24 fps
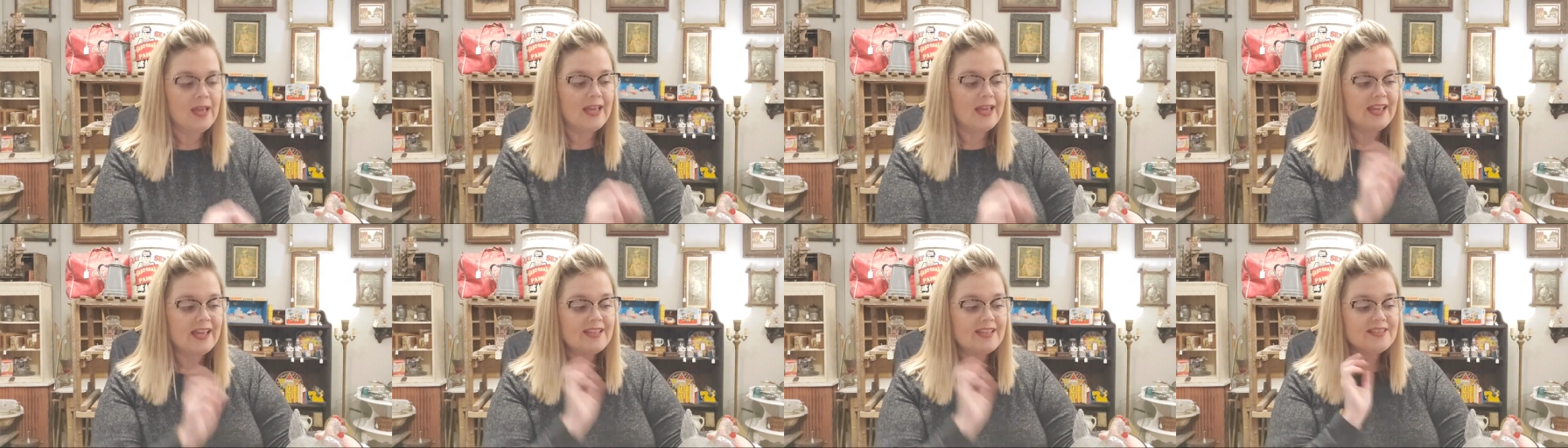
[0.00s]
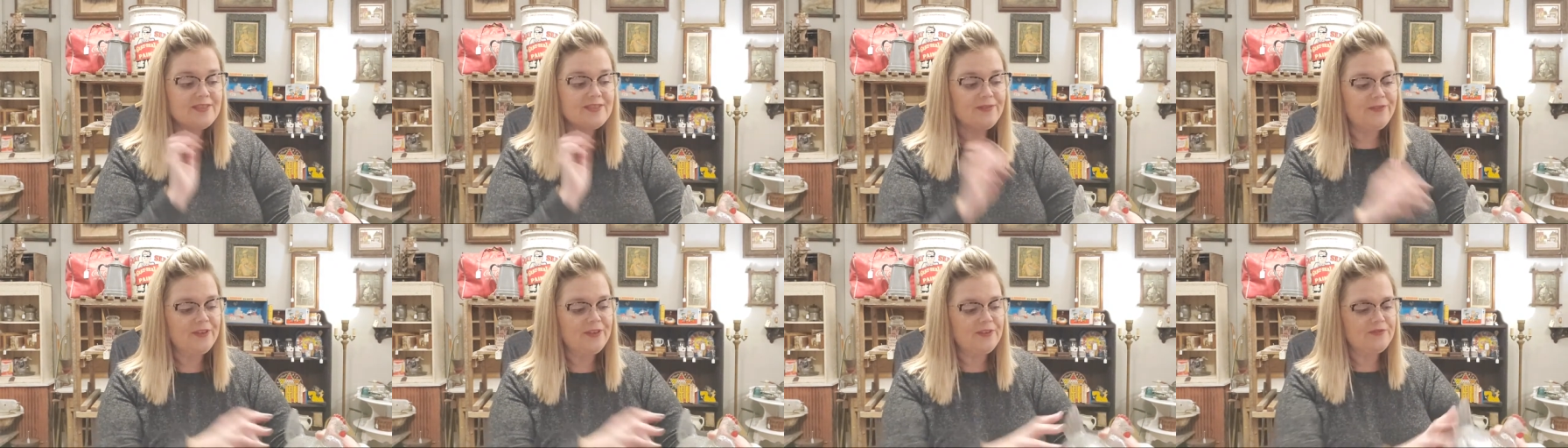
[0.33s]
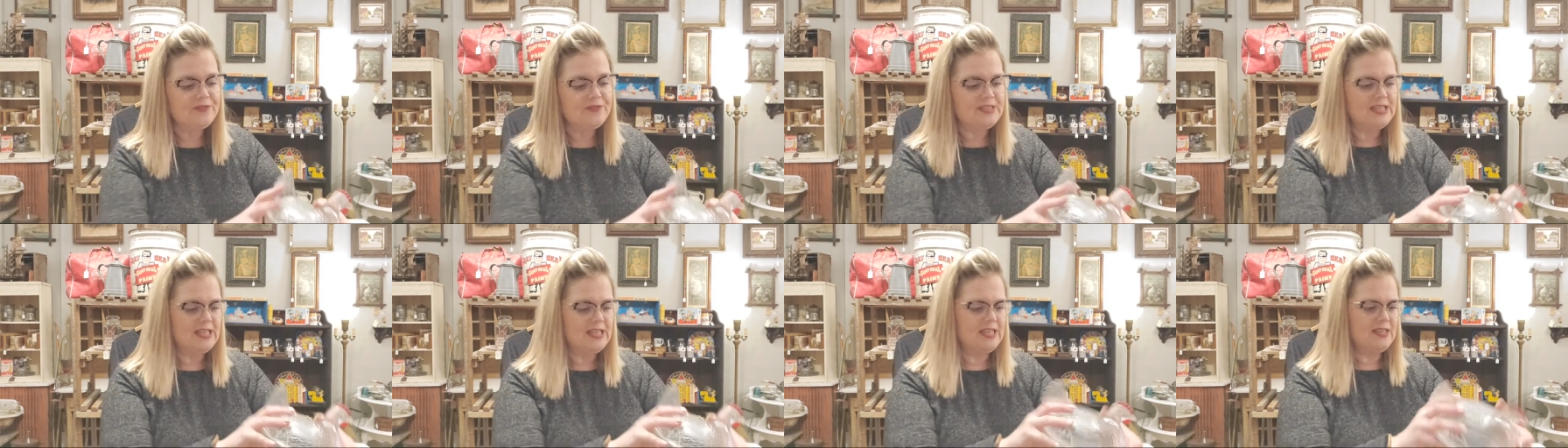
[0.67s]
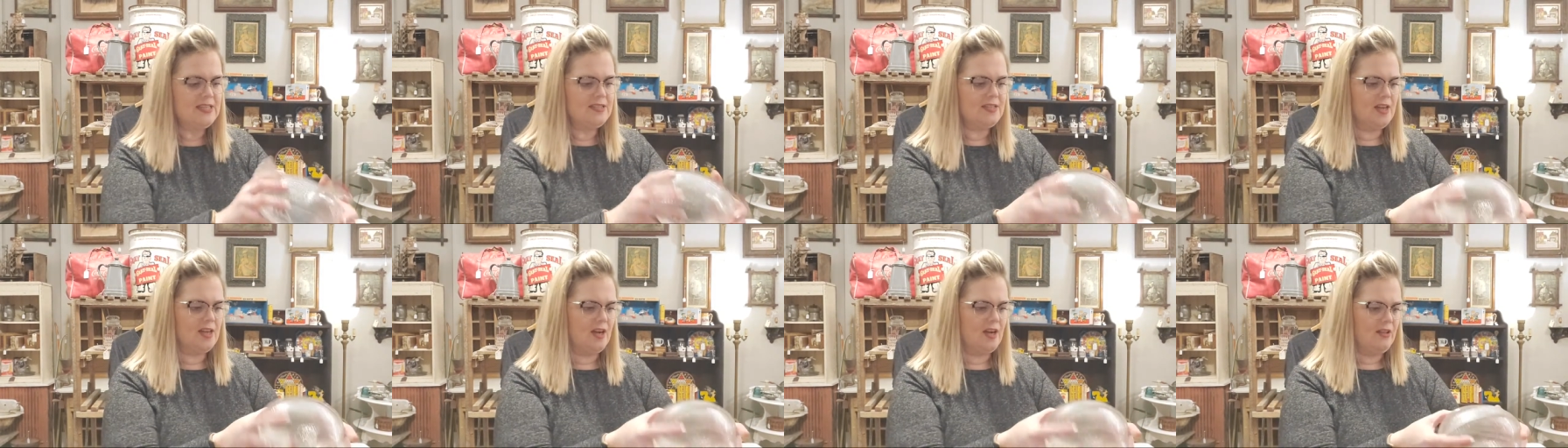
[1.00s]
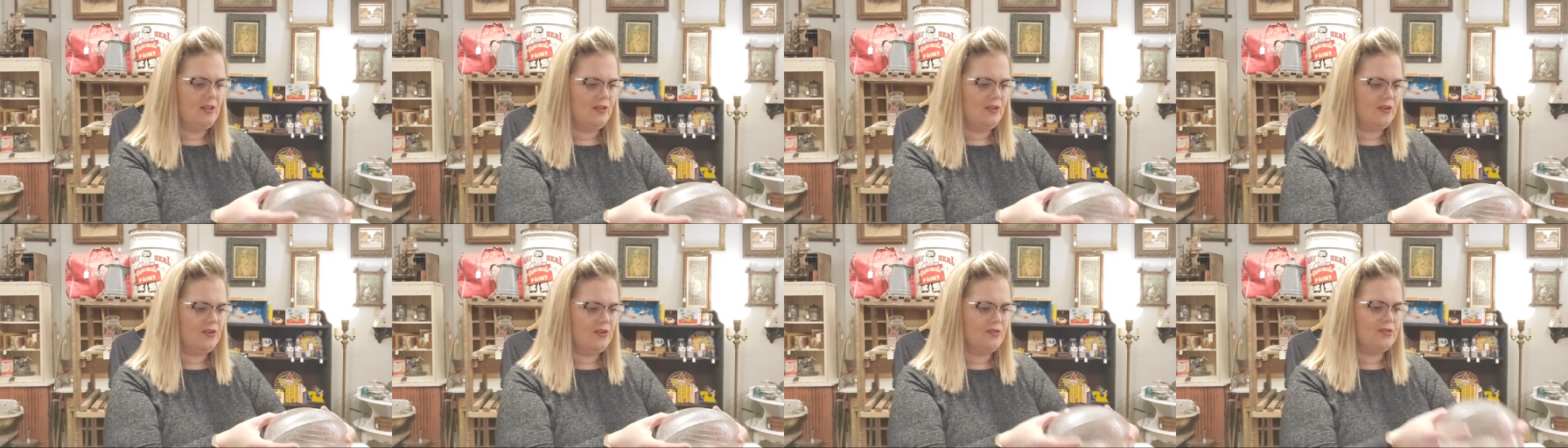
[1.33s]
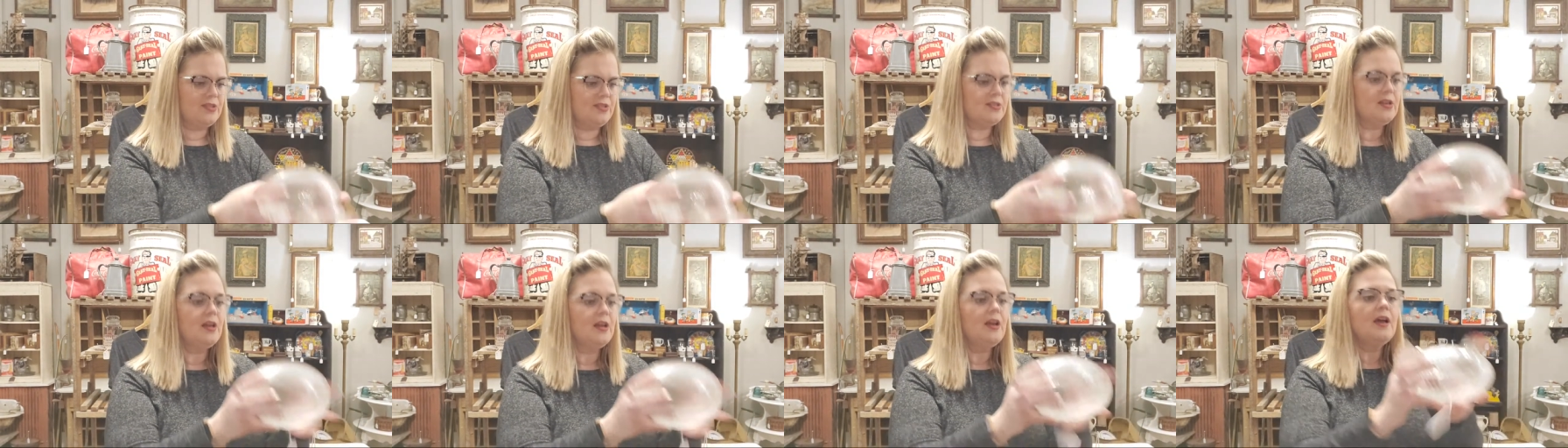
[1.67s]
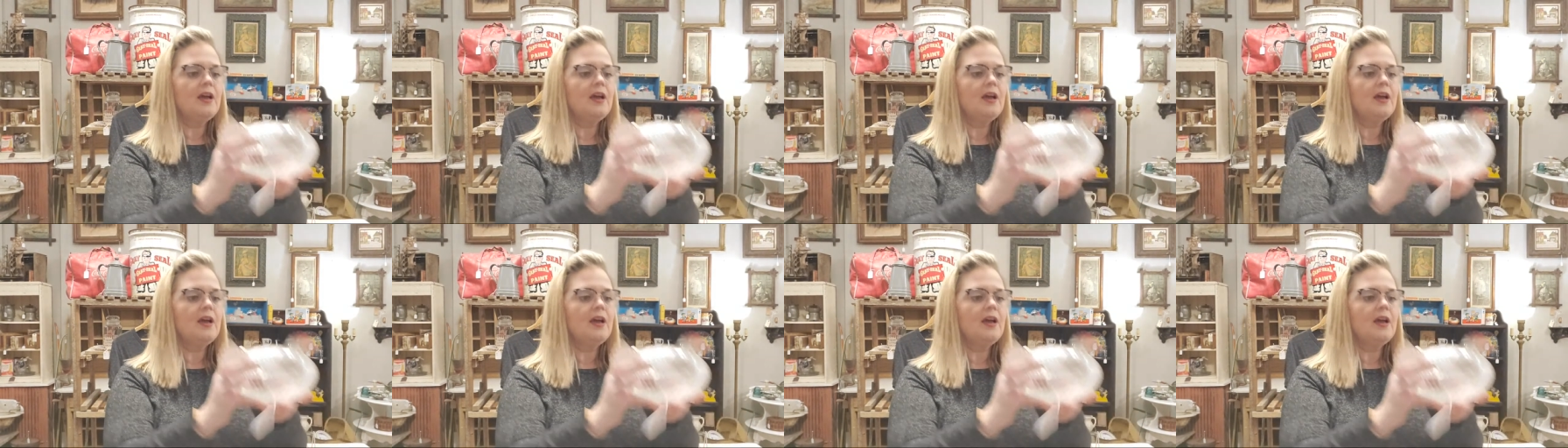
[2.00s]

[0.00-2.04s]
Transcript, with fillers: It's fifteen dollars,